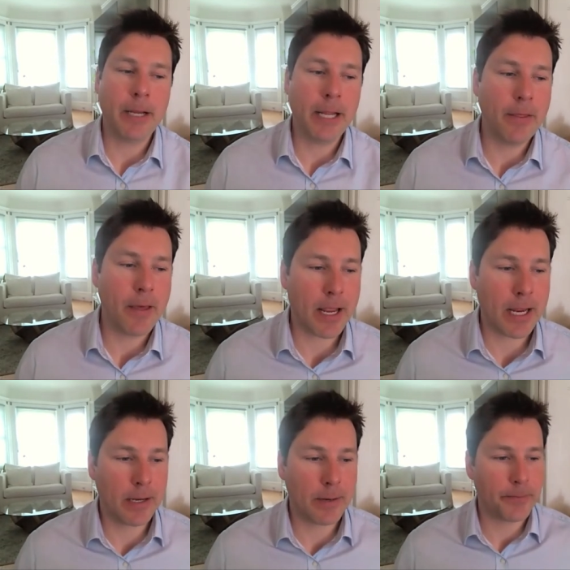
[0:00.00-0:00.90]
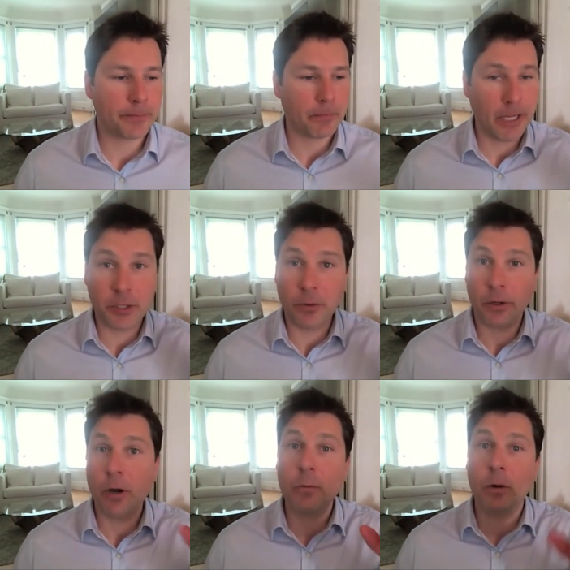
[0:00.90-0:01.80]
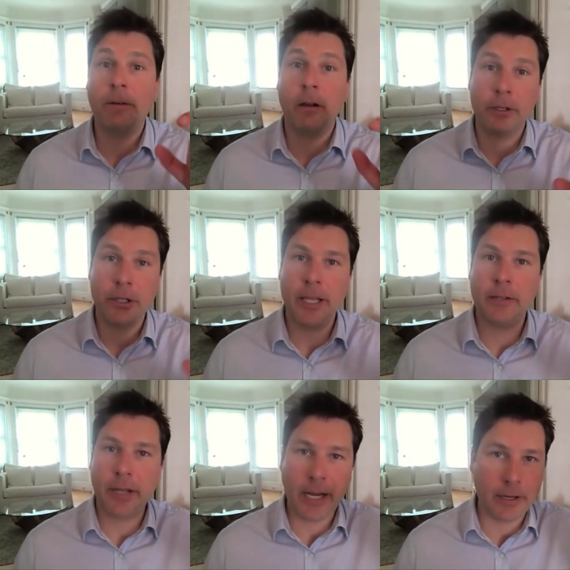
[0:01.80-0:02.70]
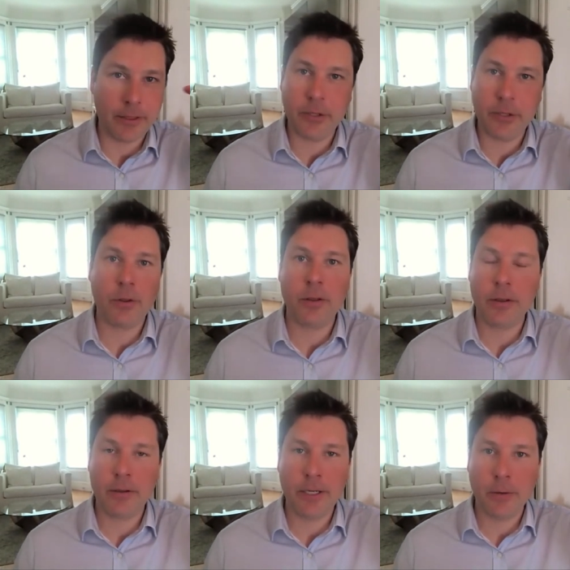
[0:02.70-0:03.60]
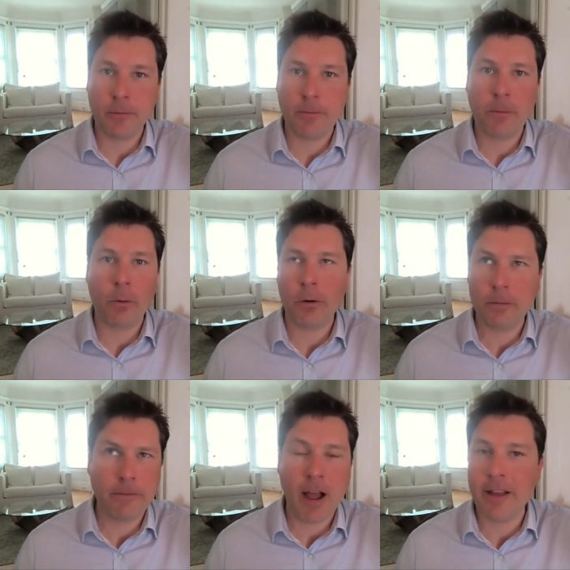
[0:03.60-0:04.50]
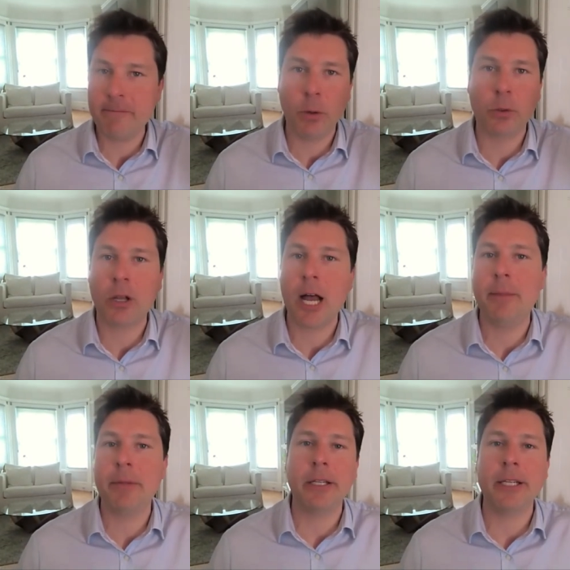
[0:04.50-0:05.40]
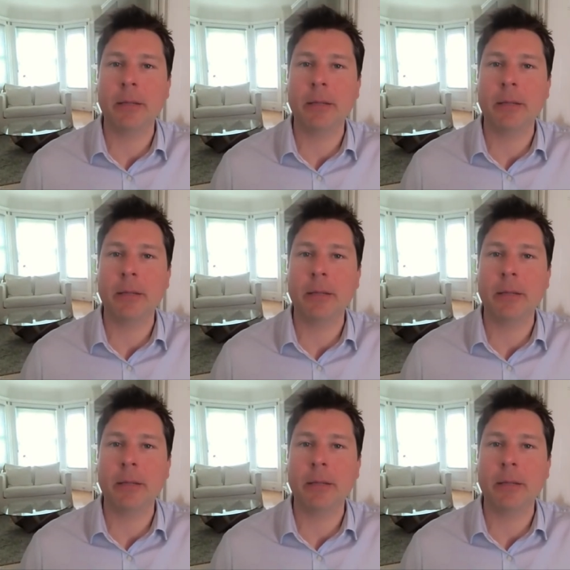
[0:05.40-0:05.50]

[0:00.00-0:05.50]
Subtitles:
and they do their own morphology. They say, hey, these are the 4 or 5 most commonly